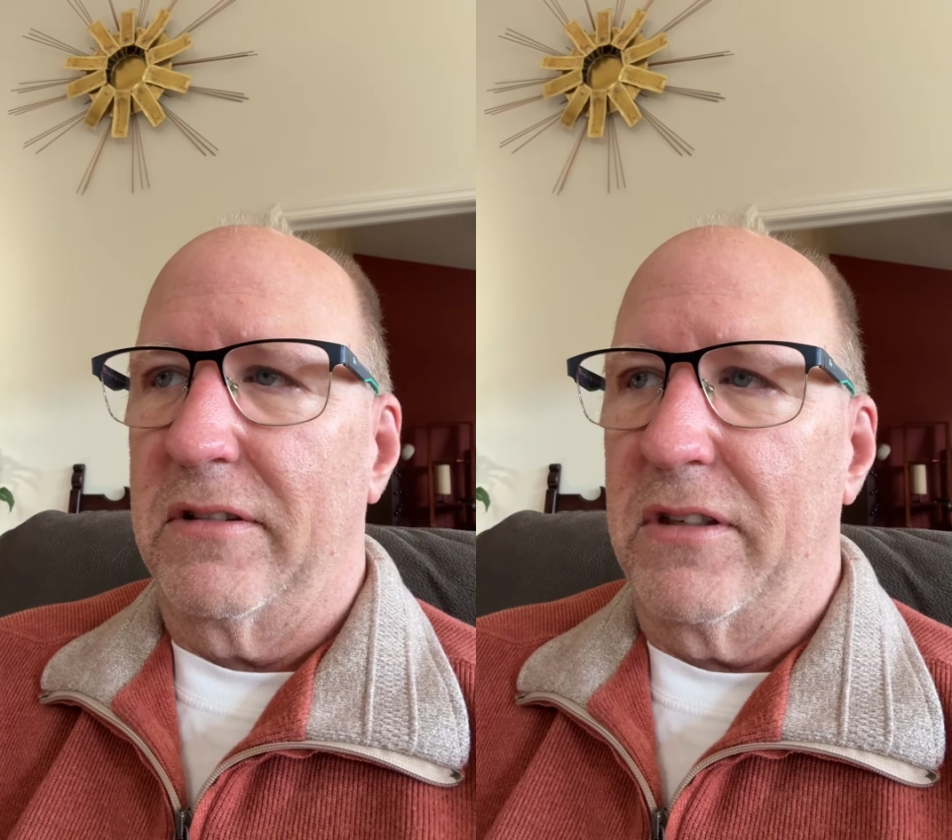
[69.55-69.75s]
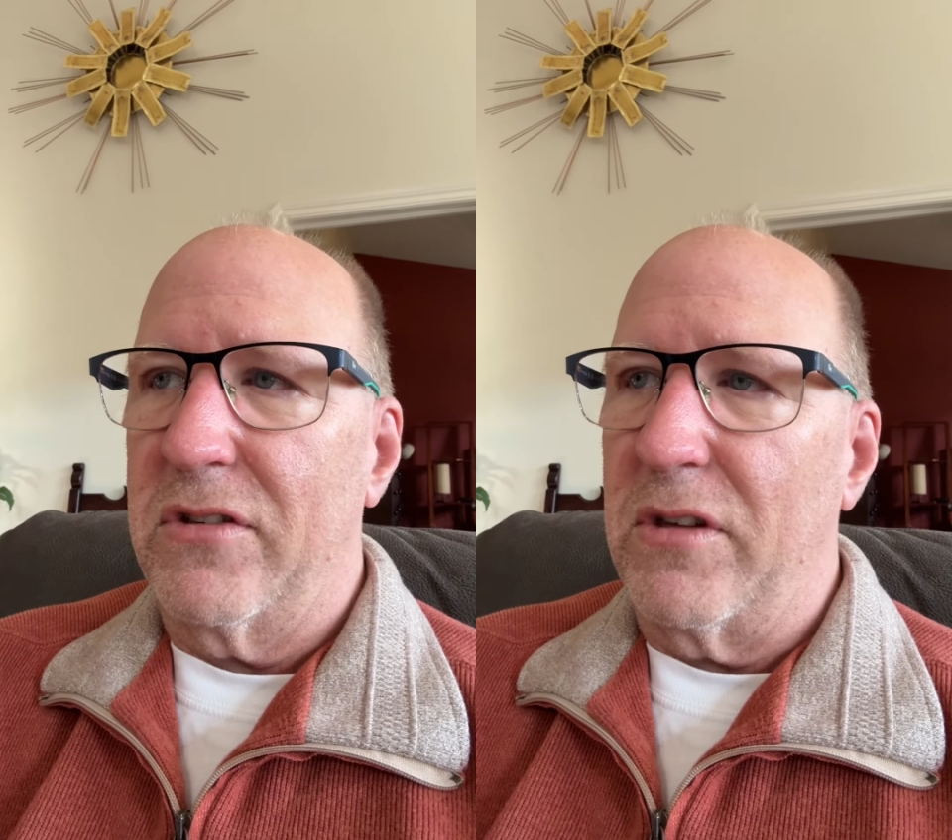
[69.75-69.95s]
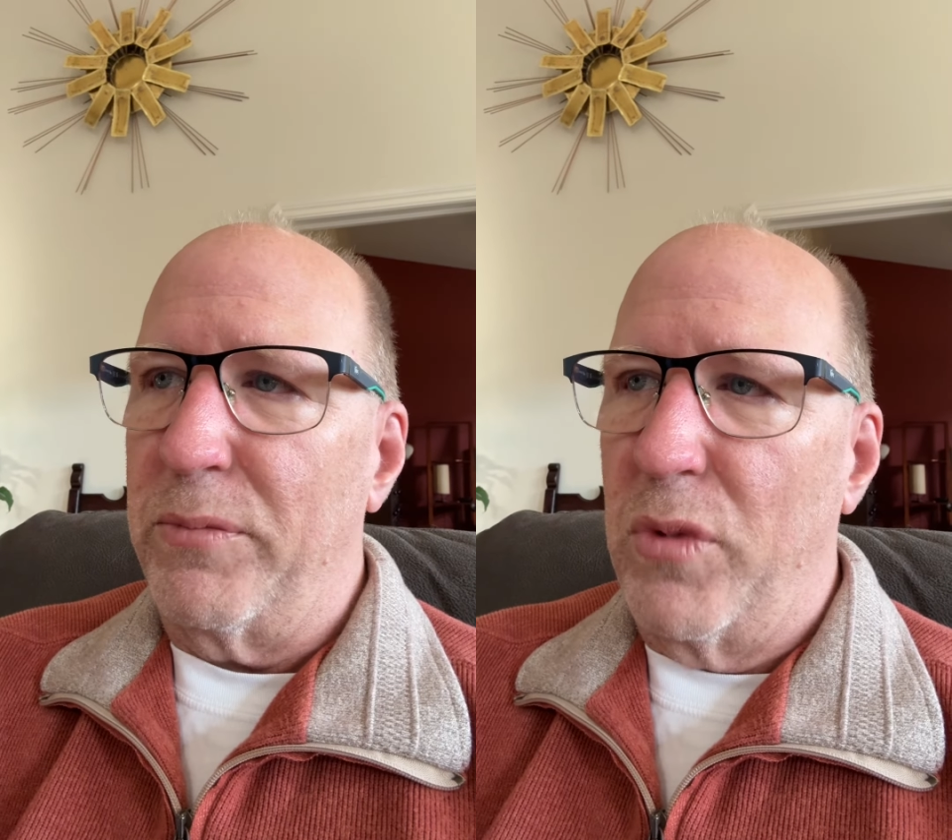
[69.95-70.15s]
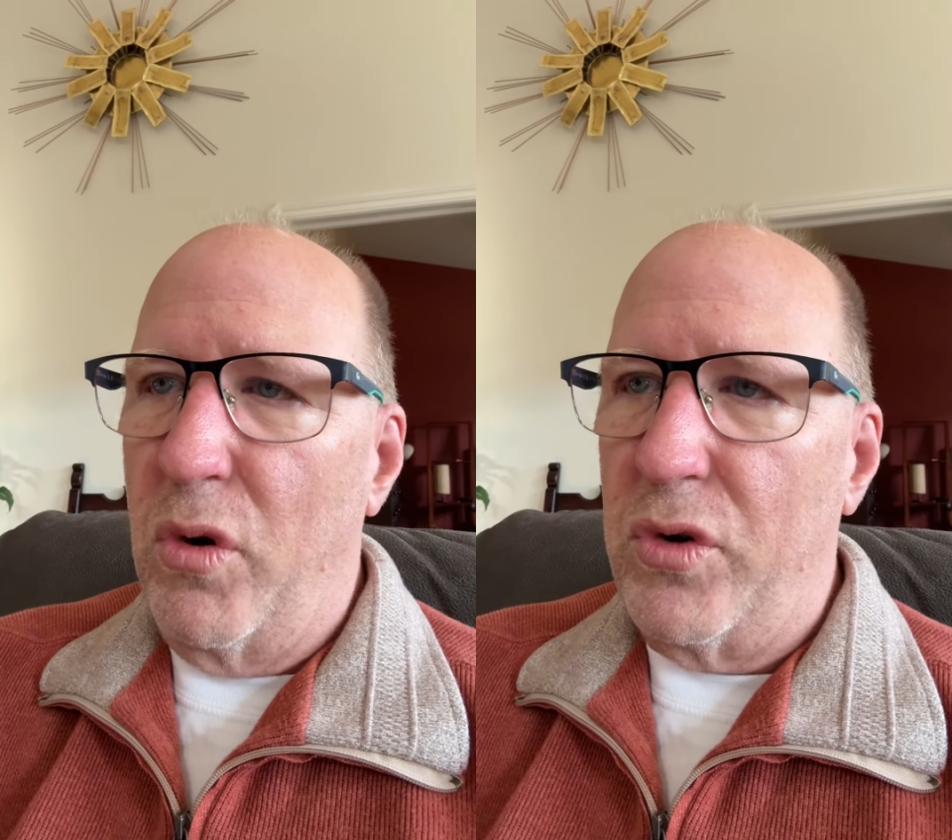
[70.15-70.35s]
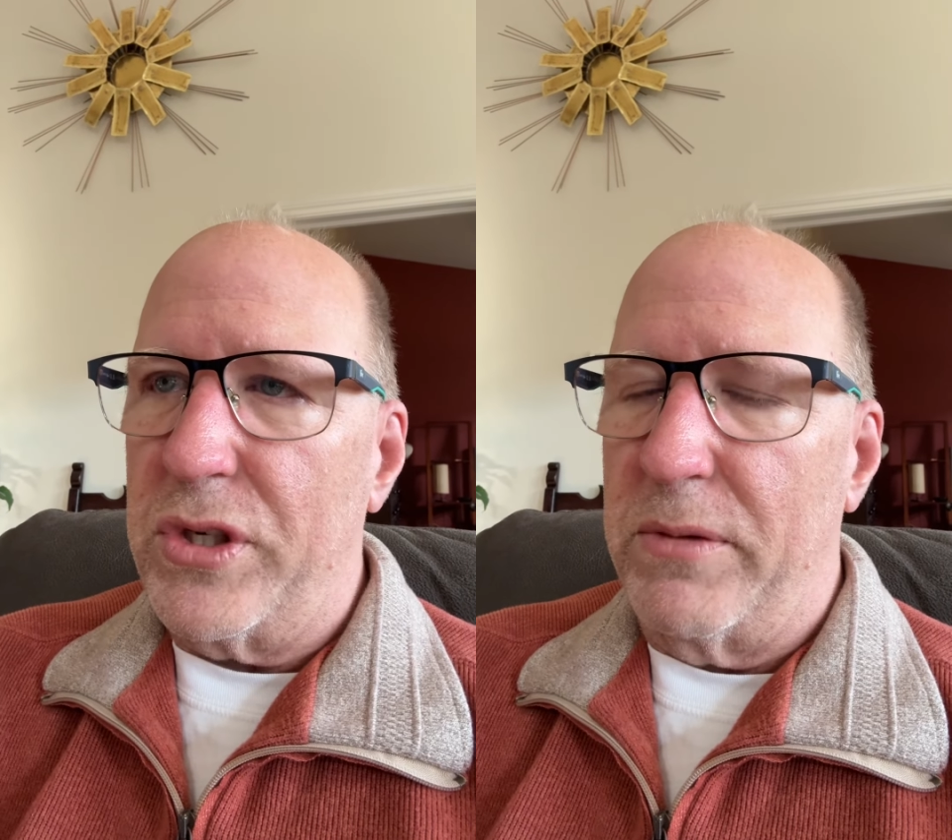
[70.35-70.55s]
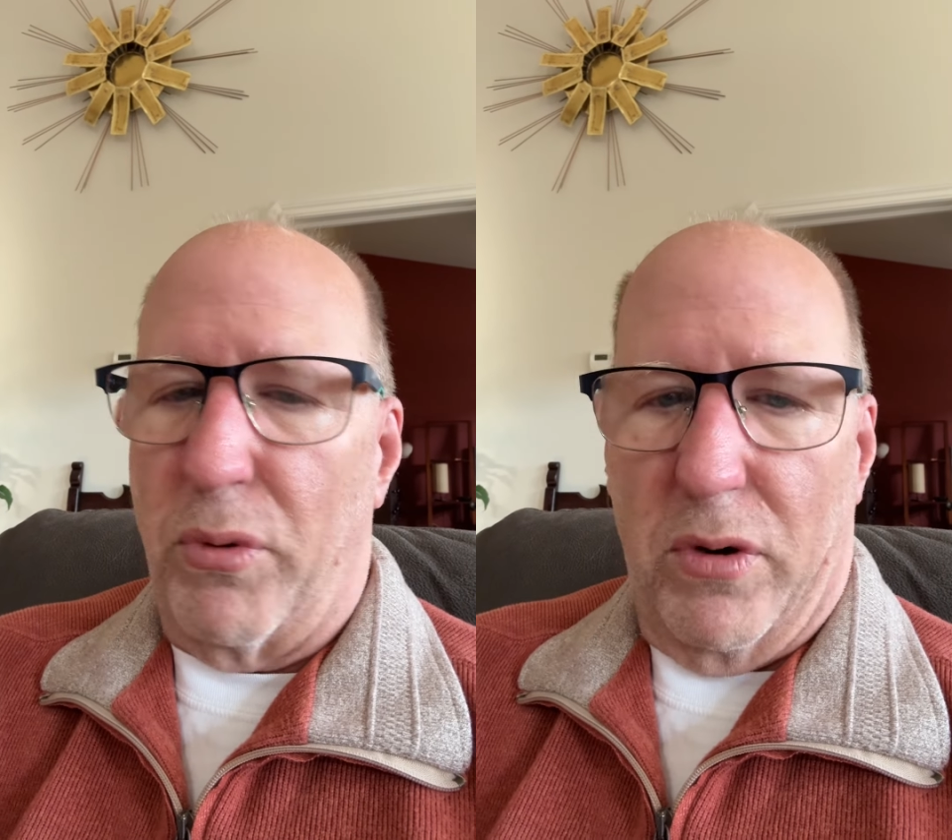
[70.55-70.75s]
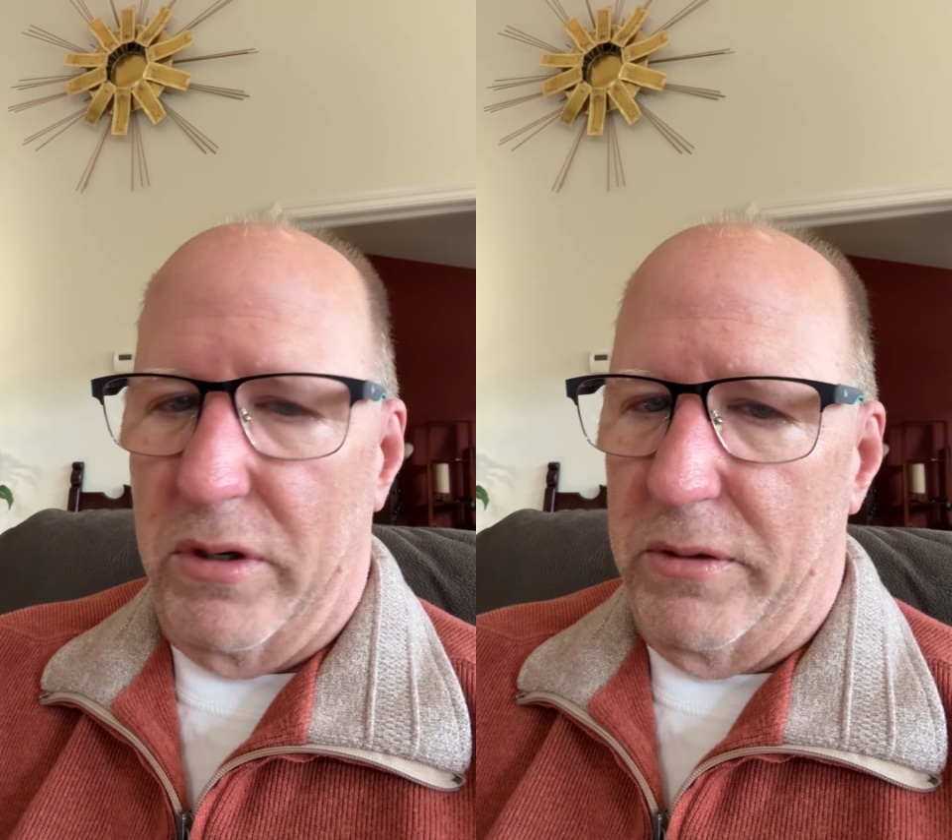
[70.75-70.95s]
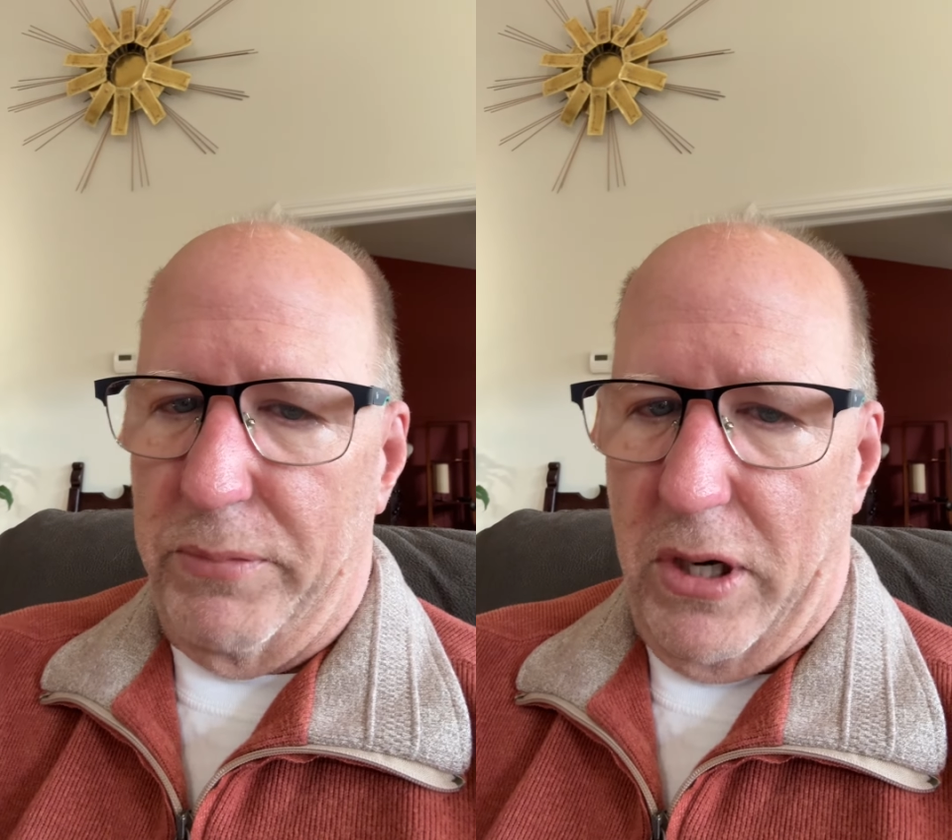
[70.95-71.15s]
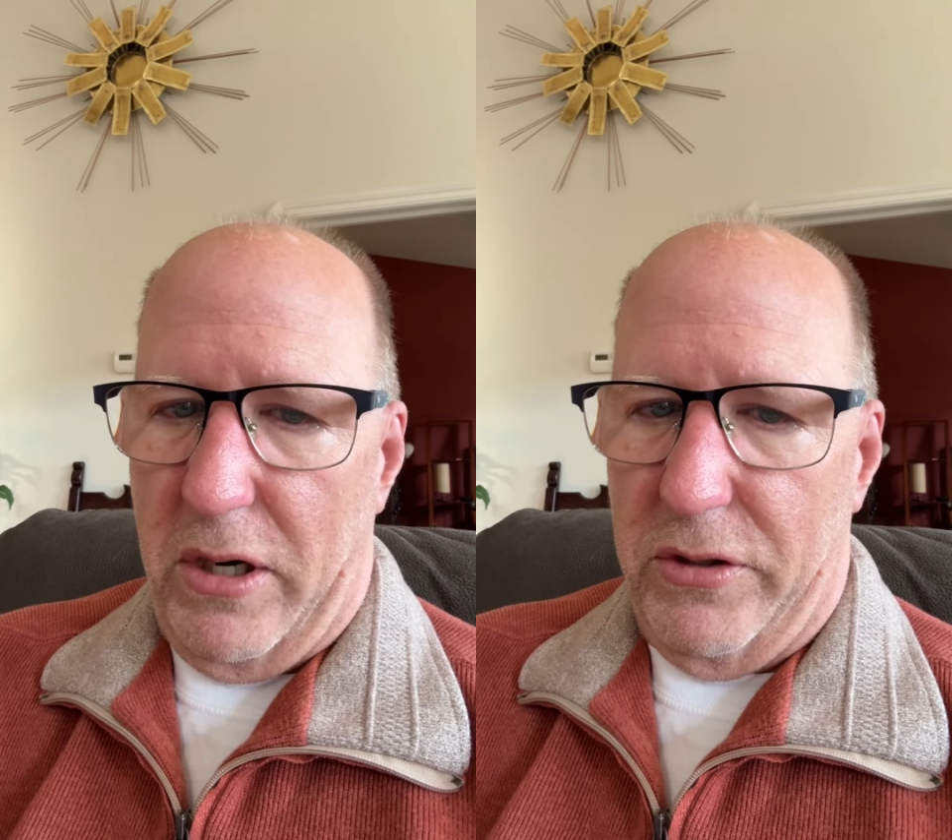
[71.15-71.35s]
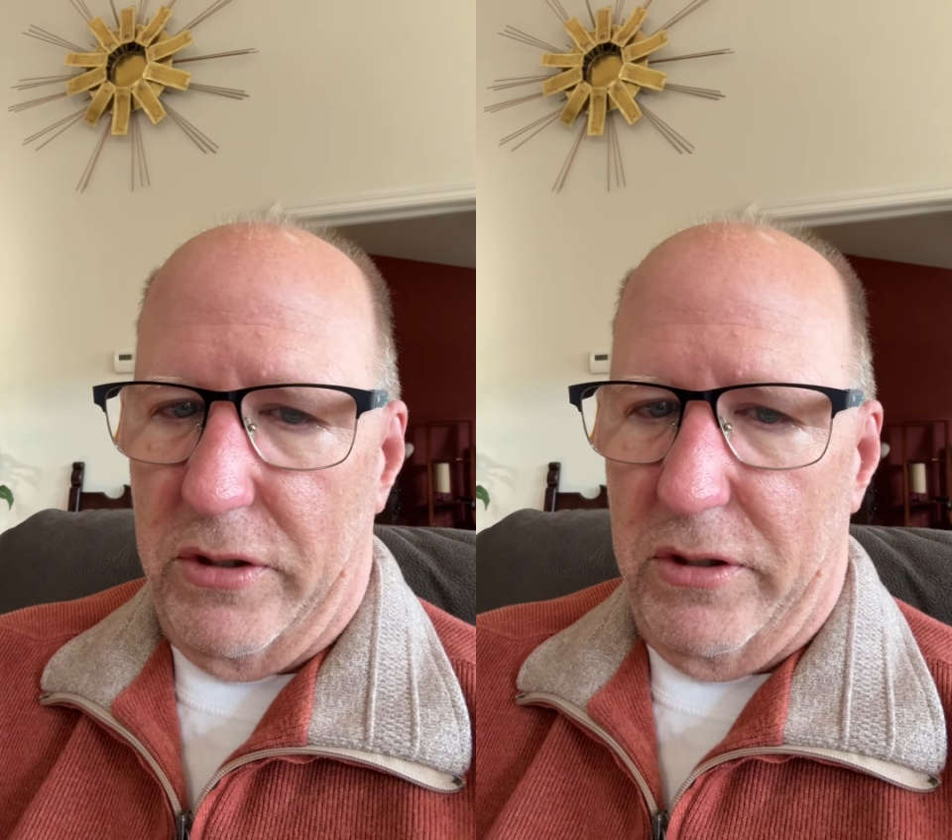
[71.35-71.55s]
that's the most important
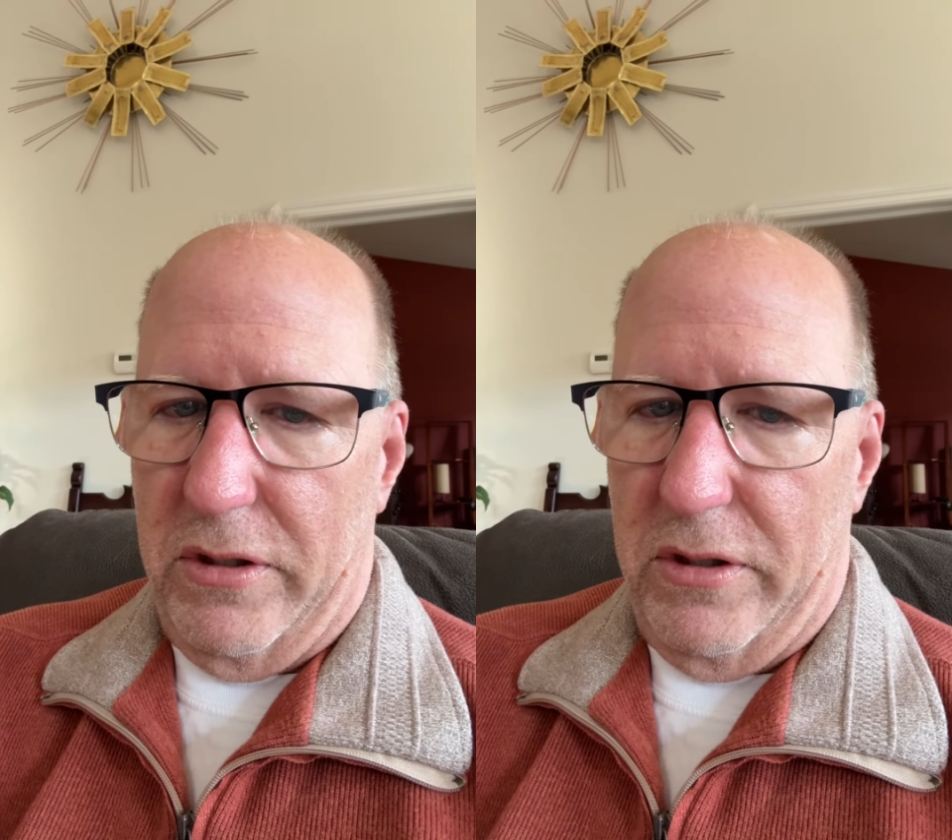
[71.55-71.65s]
part